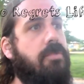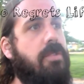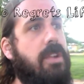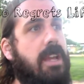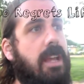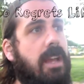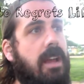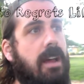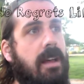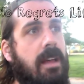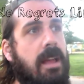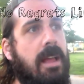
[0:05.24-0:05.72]

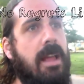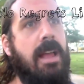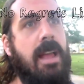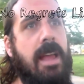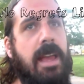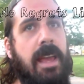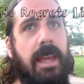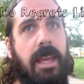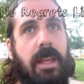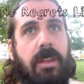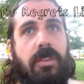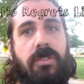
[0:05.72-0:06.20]
Rica,
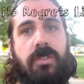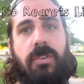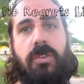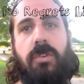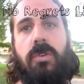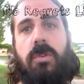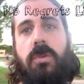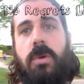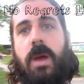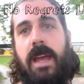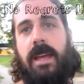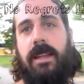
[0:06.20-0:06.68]

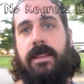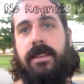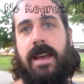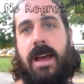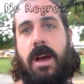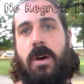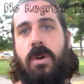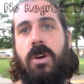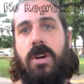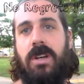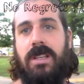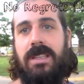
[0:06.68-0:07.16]
into a
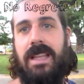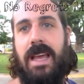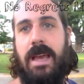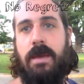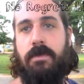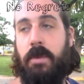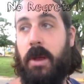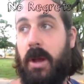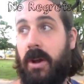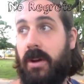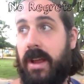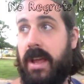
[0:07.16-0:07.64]
town called
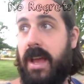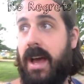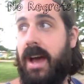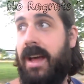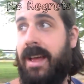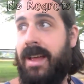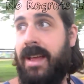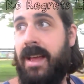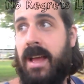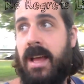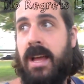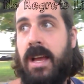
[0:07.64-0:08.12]
Liberia.
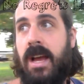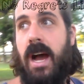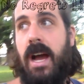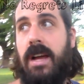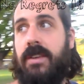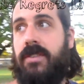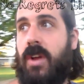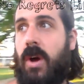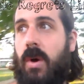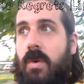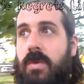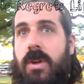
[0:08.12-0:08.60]

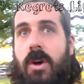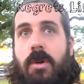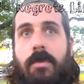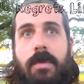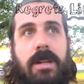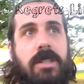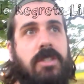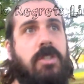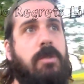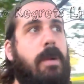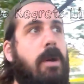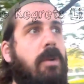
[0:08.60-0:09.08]
I don't know
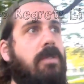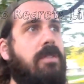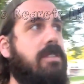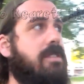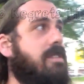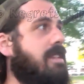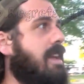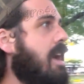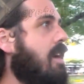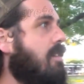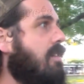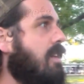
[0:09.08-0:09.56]
much about this
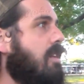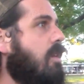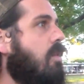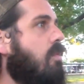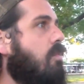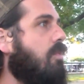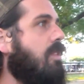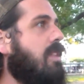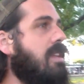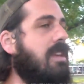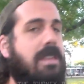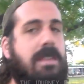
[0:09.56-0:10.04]
town. I
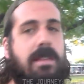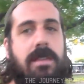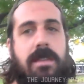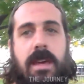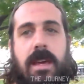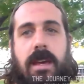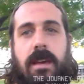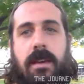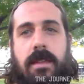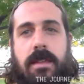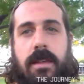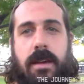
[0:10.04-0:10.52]
don't really
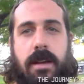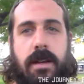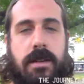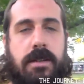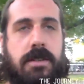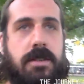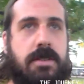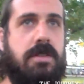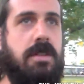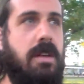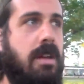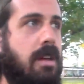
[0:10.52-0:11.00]
think
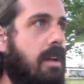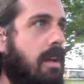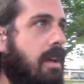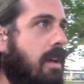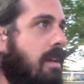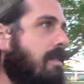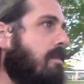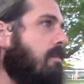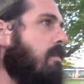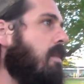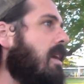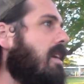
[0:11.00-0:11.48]
there's
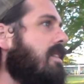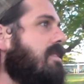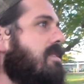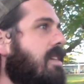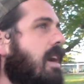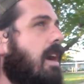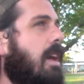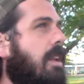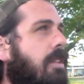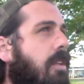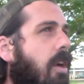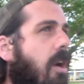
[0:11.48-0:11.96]
a
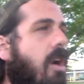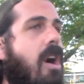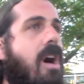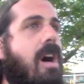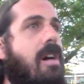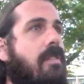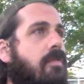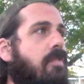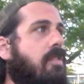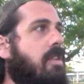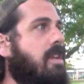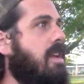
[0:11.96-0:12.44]
ton to
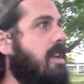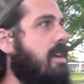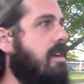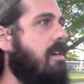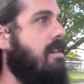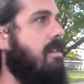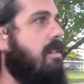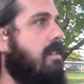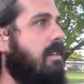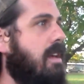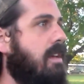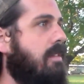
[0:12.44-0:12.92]
offer
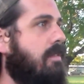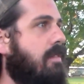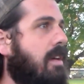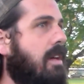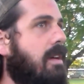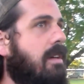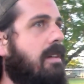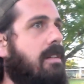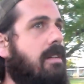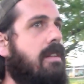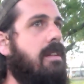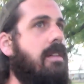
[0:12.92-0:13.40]
here,
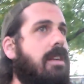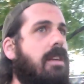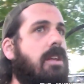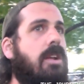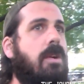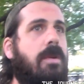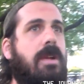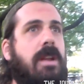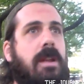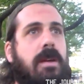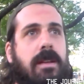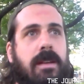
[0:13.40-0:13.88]

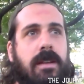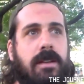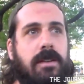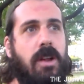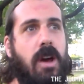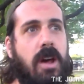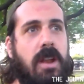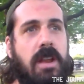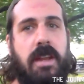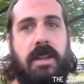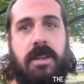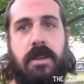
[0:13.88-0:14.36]

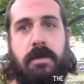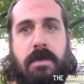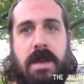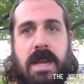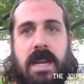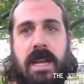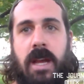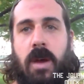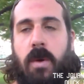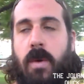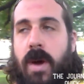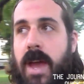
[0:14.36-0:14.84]
not in a
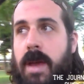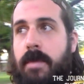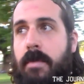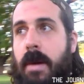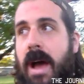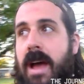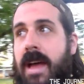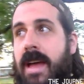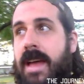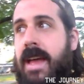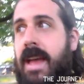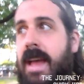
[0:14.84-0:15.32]
demeaning way,
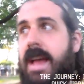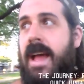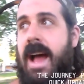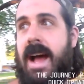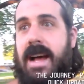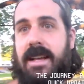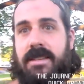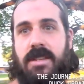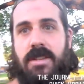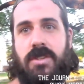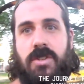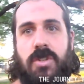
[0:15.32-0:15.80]
but as a